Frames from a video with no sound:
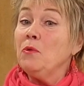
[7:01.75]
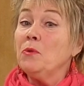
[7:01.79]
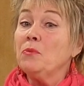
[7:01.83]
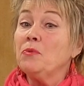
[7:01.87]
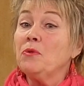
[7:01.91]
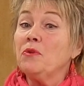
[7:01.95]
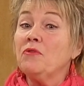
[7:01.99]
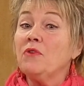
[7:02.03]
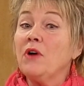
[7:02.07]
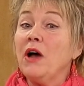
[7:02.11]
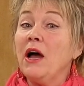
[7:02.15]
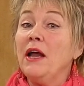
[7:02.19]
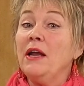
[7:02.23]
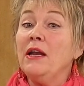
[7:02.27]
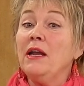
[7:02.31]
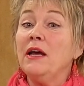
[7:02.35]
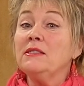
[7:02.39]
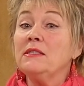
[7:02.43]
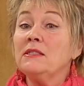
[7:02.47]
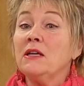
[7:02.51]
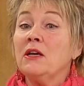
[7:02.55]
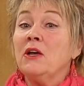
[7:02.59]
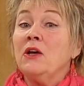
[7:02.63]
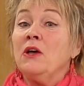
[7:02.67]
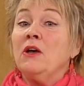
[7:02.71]
will provide
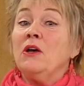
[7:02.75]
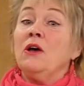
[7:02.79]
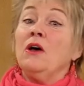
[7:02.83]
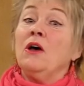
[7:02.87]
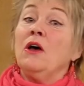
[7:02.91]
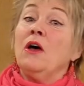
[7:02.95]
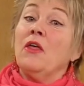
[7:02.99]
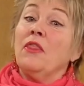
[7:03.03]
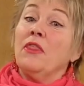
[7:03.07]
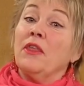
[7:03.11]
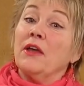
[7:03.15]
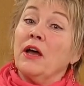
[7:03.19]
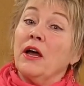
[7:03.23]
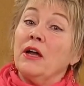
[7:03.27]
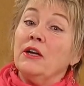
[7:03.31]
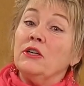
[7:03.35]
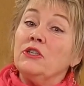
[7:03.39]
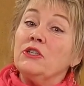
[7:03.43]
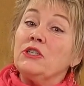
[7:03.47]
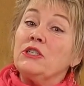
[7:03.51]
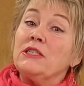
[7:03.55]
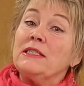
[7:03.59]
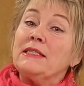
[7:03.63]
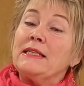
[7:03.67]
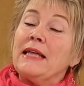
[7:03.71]
us the
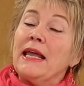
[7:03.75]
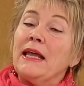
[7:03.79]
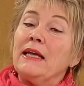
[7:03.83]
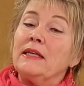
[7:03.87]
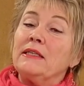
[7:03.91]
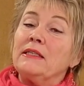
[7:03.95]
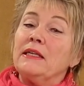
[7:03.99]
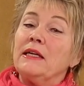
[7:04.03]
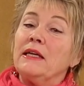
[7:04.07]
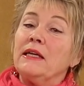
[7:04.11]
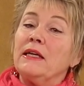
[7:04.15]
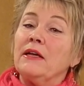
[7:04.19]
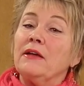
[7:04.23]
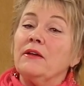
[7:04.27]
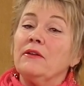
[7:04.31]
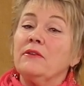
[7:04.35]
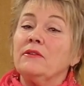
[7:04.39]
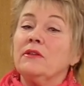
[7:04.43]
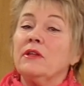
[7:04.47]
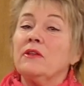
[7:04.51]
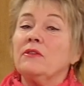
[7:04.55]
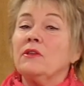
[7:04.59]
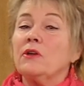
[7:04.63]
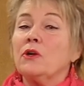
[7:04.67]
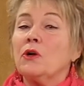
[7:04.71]
understanding
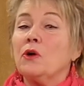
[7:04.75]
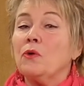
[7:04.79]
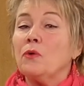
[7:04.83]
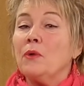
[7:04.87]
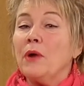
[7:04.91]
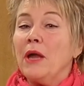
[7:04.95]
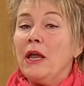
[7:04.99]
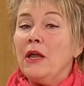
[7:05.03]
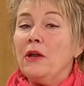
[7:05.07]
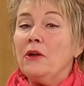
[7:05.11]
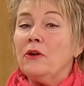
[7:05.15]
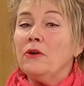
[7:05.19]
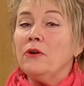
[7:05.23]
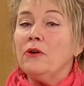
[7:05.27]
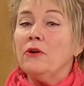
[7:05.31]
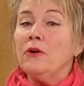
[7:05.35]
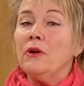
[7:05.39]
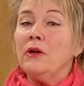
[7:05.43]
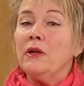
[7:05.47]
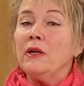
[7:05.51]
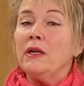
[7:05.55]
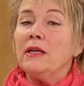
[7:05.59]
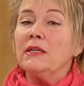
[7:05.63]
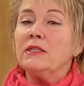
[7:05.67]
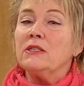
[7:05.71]
that the Creator
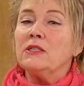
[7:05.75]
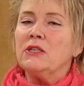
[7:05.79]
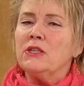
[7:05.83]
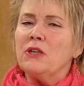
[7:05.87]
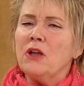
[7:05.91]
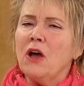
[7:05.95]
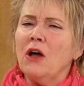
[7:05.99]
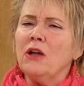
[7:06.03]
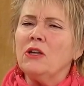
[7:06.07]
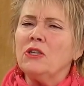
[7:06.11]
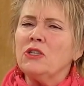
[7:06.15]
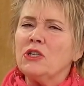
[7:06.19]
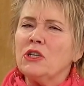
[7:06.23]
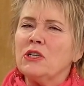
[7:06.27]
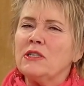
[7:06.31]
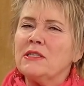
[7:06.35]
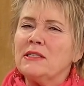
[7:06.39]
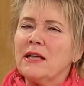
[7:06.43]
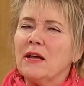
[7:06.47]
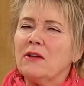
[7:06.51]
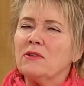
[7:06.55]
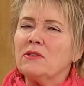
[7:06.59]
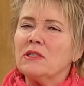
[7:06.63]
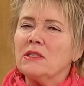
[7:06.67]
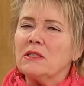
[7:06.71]
is not just
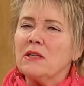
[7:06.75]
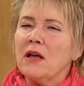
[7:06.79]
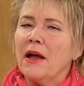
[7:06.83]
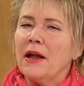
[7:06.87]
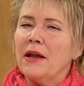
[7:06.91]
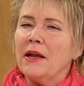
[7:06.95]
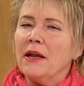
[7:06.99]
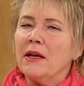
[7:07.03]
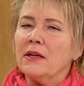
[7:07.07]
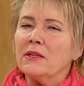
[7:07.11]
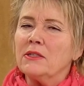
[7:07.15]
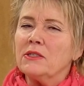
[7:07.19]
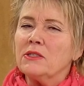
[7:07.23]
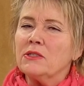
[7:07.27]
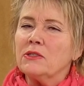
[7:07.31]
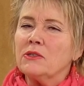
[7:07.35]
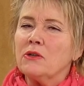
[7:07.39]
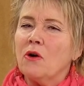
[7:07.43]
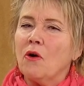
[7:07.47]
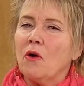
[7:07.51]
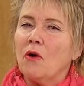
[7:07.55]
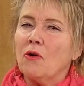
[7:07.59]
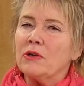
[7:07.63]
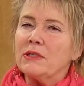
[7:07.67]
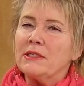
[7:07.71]
outside us
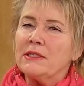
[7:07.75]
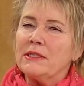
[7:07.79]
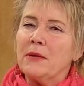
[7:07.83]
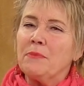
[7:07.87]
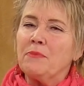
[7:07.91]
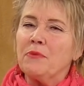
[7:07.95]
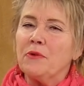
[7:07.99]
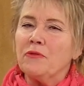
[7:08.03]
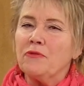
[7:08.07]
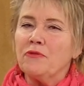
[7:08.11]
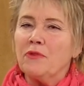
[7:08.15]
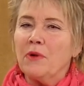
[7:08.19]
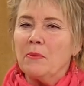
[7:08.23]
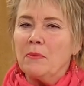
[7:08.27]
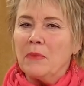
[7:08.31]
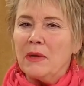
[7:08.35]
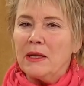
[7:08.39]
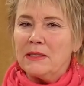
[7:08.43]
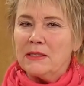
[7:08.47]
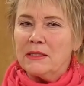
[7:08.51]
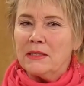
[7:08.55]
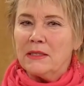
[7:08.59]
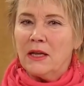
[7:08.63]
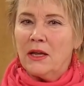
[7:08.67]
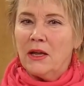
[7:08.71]
or separate from
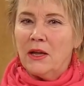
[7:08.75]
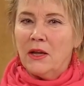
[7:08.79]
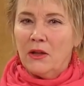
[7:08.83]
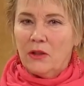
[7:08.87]
us.